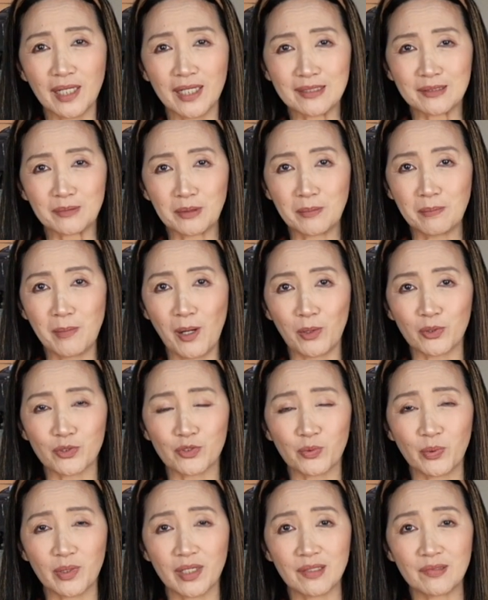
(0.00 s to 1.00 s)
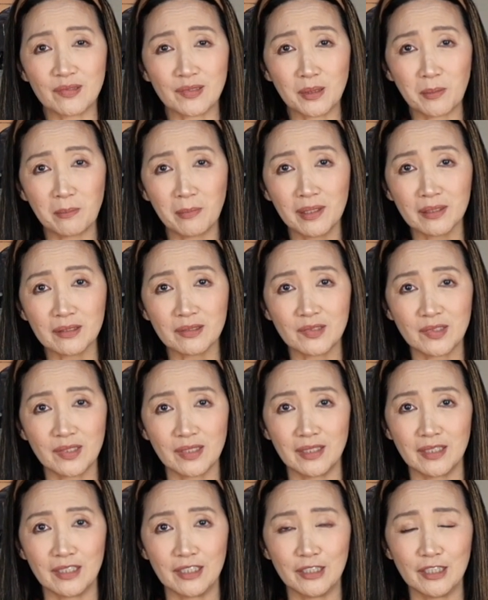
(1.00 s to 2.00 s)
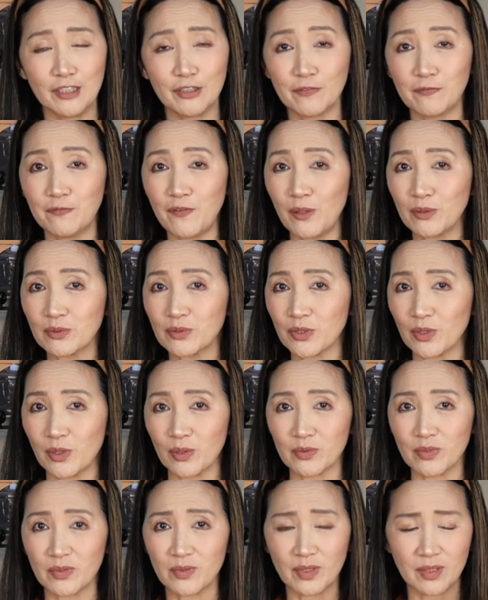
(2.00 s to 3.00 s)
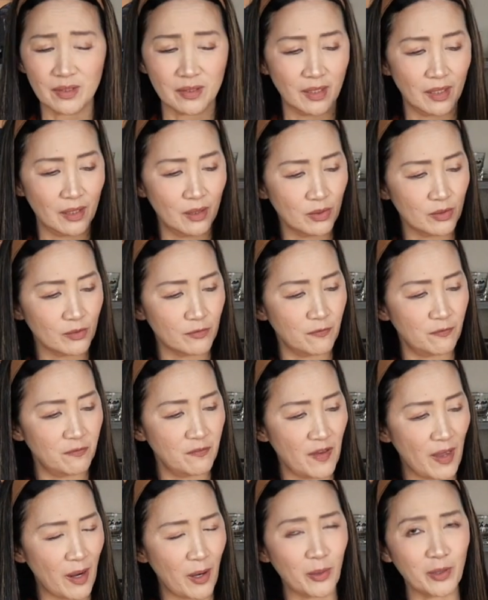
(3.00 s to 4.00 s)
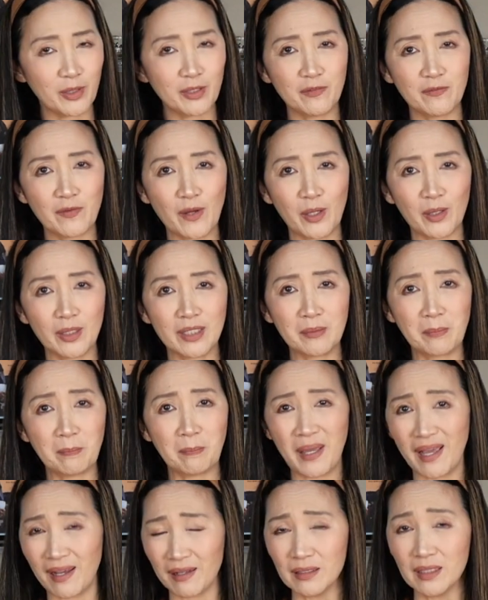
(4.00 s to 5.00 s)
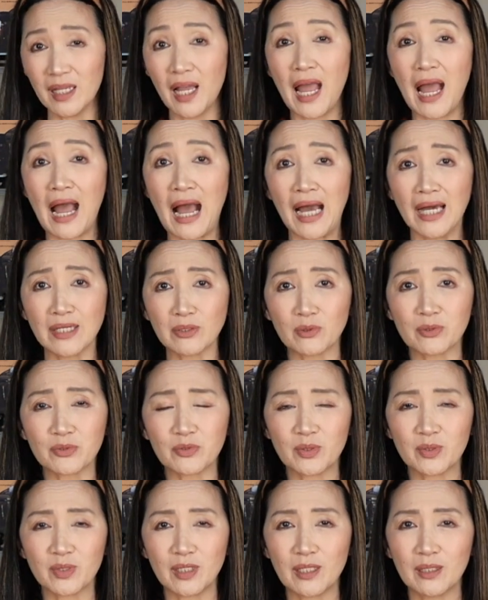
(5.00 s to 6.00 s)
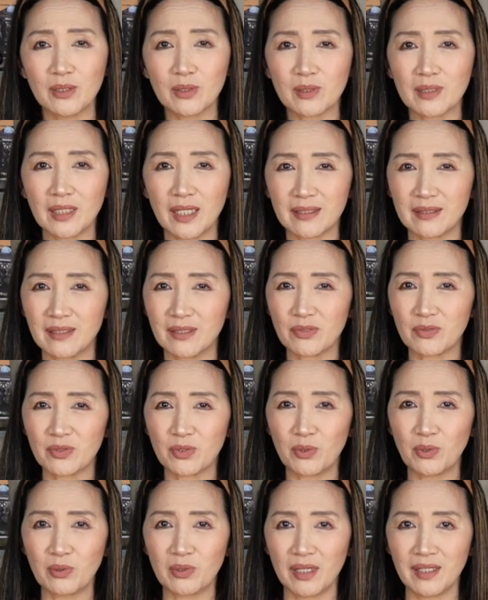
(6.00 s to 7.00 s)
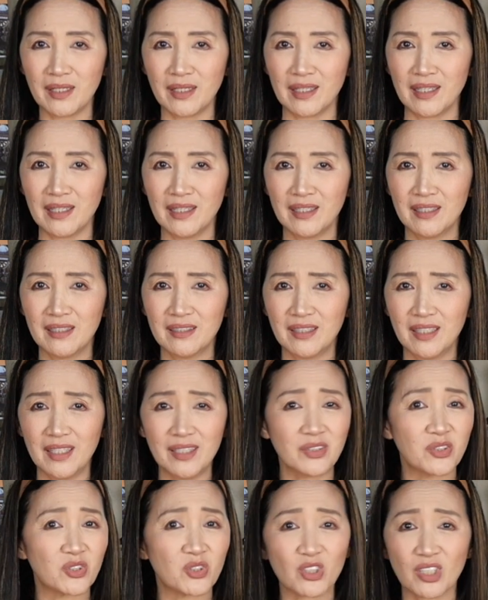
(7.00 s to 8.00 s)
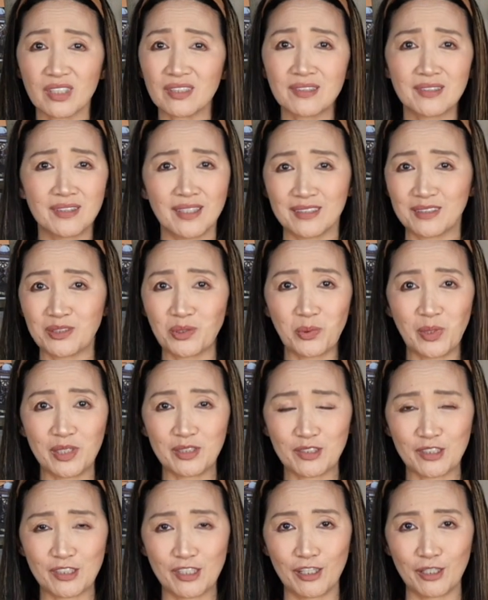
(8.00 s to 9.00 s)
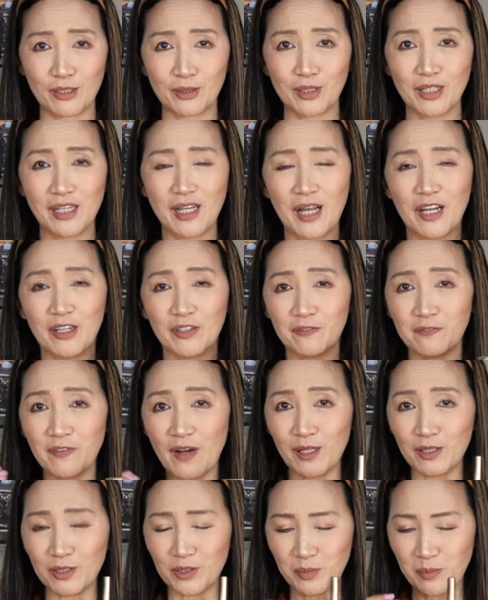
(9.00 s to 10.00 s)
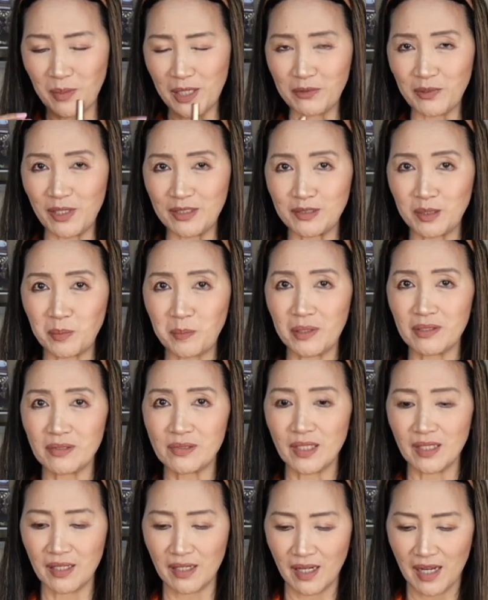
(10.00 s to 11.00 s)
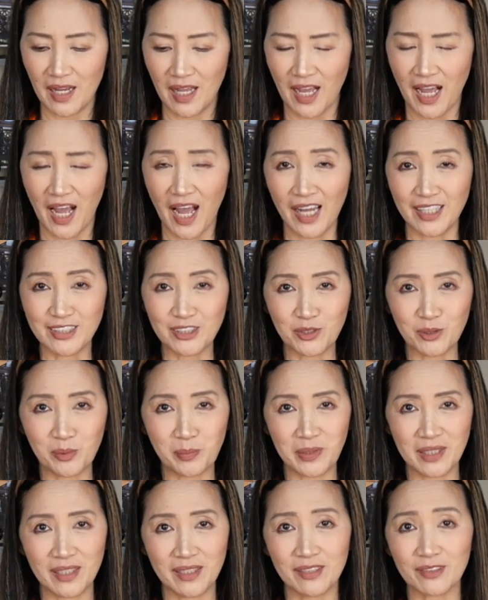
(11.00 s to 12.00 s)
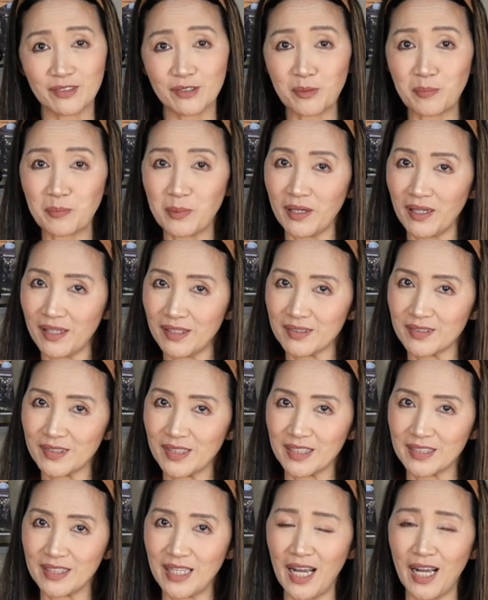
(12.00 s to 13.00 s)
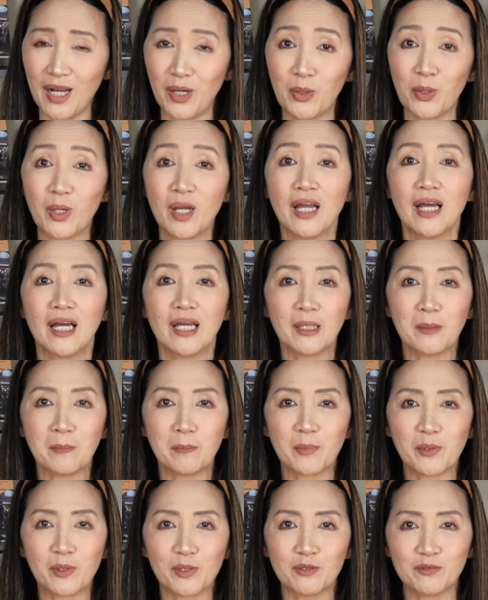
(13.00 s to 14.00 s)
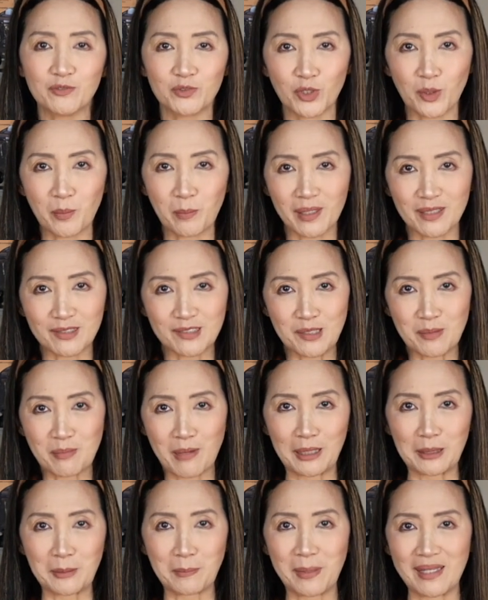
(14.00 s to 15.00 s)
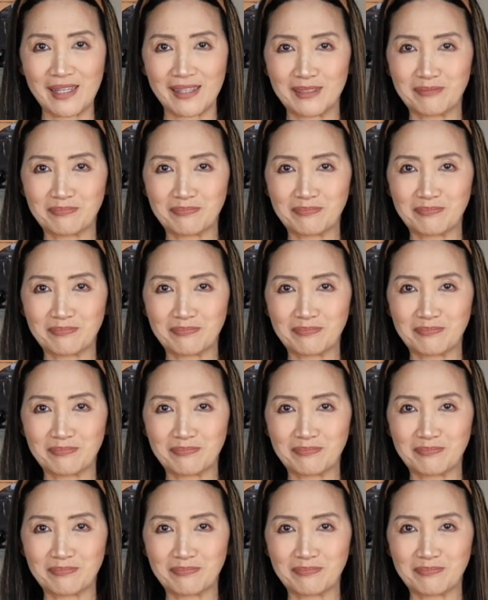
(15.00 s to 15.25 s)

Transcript: like the most when I see milk tea in photos is that they look very, very pale, and also they look like they're so runny. It's just not the way to go. Follow my recipes here and you'll be surprised at how improved your milk tea might be.